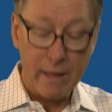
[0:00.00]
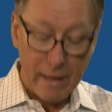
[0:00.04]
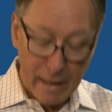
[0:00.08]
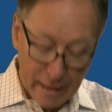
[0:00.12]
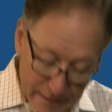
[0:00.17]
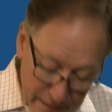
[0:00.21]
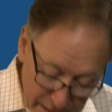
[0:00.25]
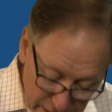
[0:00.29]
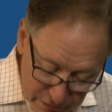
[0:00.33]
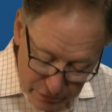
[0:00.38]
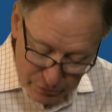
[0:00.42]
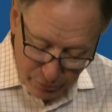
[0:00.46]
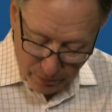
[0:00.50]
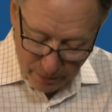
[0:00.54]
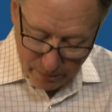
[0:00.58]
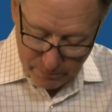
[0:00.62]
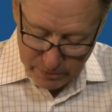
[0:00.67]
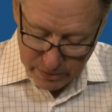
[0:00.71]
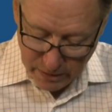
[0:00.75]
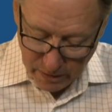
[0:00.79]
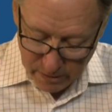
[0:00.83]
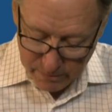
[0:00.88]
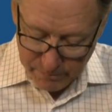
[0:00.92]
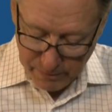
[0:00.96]
And here's what I'm
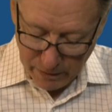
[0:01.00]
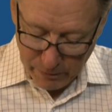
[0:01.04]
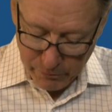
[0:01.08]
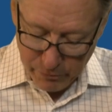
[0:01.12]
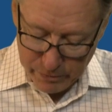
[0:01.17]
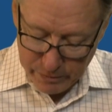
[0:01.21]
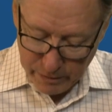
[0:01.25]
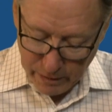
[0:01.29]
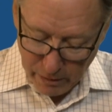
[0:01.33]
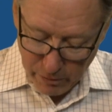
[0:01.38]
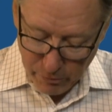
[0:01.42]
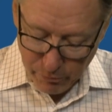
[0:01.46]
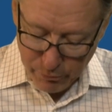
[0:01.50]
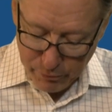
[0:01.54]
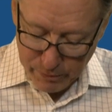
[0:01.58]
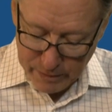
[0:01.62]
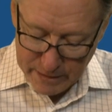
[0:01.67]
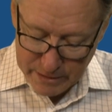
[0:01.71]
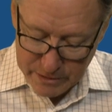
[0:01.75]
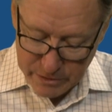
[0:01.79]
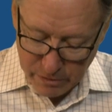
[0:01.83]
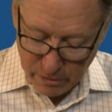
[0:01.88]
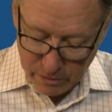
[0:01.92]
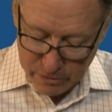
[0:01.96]
talking about. When they're
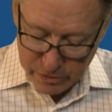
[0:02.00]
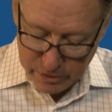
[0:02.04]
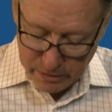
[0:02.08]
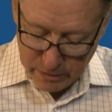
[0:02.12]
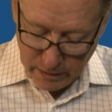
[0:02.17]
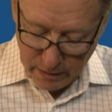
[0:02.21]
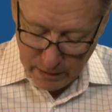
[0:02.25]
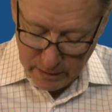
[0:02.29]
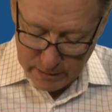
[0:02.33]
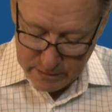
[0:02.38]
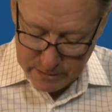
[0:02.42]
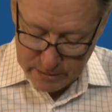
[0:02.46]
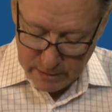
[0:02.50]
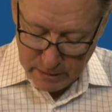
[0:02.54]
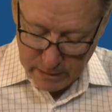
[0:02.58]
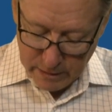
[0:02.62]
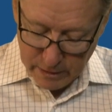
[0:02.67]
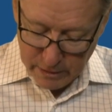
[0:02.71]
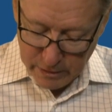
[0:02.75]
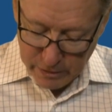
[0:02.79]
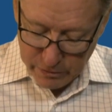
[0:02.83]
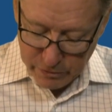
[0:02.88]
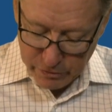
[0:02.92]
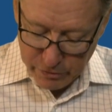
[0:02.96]
researching us,
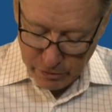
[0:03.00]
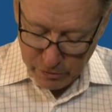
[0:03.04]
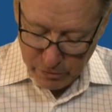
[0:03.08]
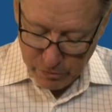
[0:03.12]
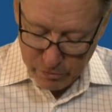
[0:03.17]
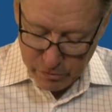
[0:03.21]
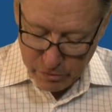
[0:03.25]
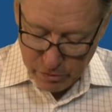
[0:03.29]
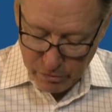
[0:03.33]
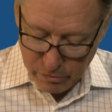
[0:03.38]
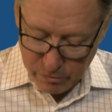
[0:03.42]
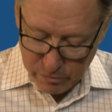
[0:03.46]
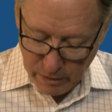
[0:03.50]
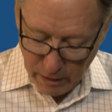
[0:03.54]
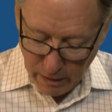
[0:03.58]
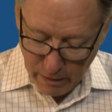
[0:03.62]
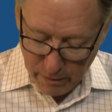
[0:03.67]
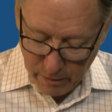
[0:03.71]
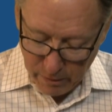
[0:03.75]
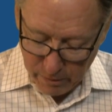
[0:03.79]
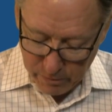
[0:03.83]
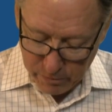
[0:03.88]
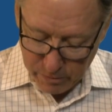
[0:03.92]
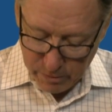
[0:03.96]
do you
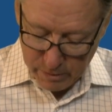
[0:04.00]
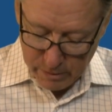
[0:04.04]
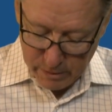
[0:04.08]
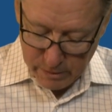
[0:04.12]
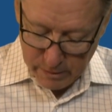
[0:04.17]
know?